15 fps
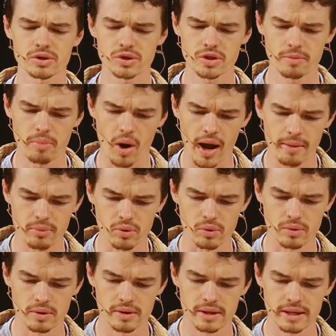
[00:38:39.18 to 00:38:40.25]
to the
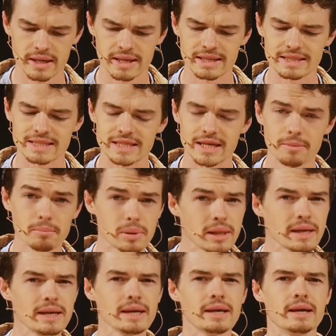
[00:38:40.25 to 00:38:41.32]
Bible
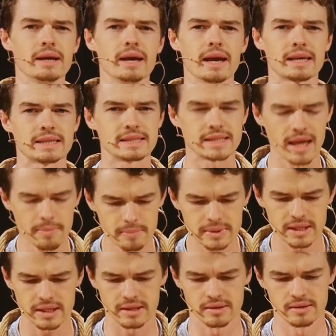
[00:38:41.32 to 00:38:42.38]
simply
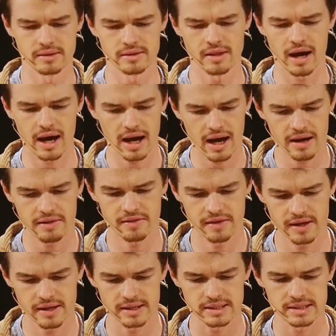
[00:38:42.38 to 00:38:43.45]
accepting the hard
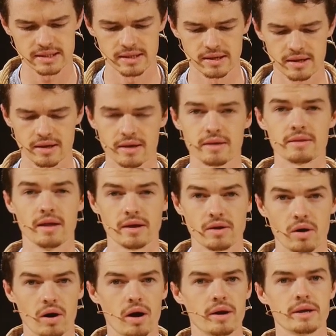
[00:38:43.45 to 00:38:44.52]
things that
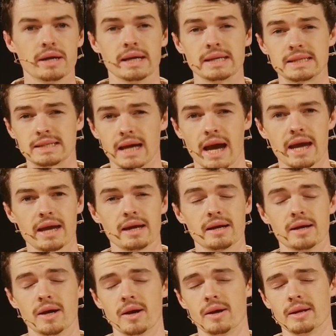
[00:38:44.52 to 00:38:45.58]
God is saying.
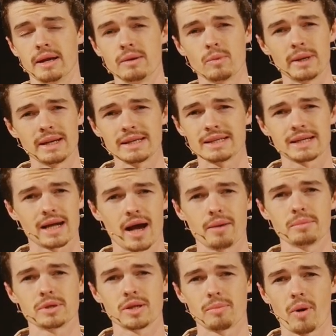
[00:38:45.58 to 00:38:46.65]
We need to
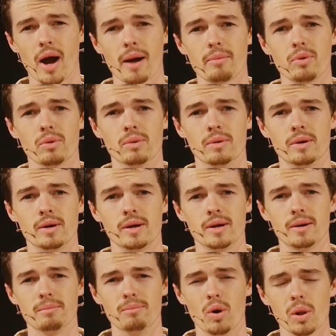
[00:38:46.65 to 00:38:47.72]
come to the Bible
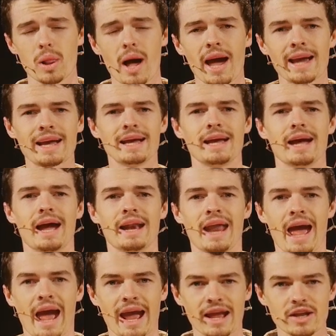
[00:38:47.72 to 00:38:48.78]
more like an
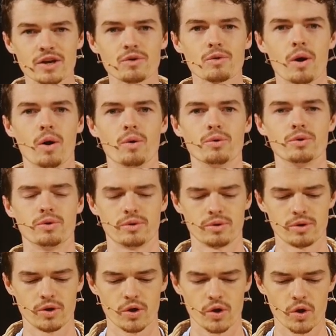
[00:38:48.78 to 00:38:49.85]
8-year-old
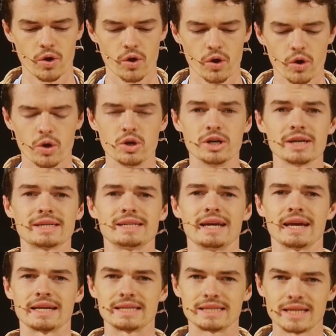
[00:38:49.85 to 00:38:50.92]
who just
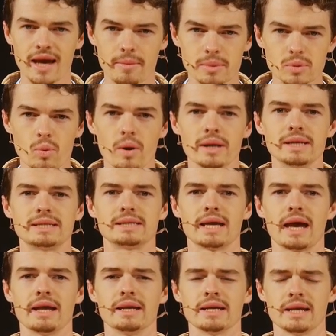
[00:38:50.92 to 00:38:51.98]
accepts what is
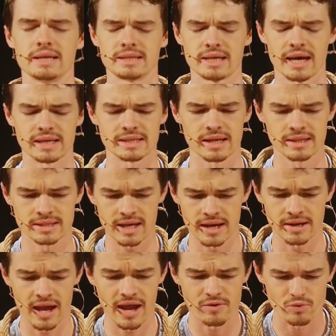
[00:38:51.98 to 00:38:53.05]
said
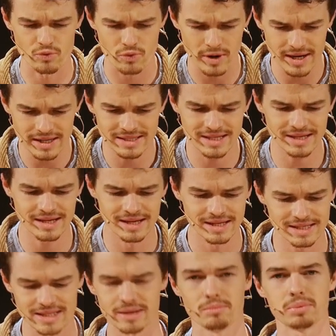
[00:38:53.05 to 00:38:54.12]
and reads it
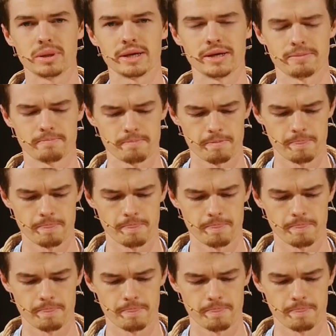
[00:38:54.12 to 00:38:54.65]
simply.